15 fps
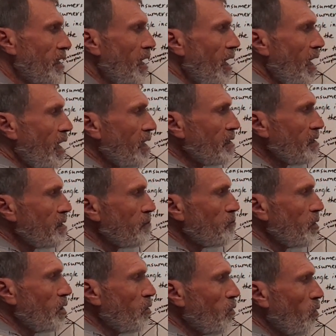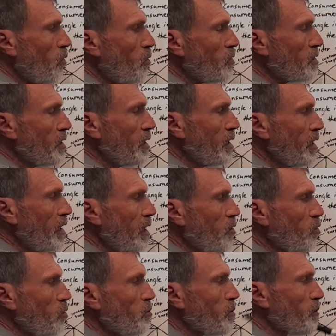and below the
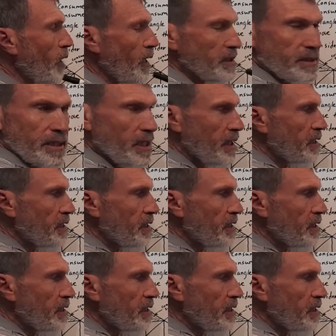equilibrium price.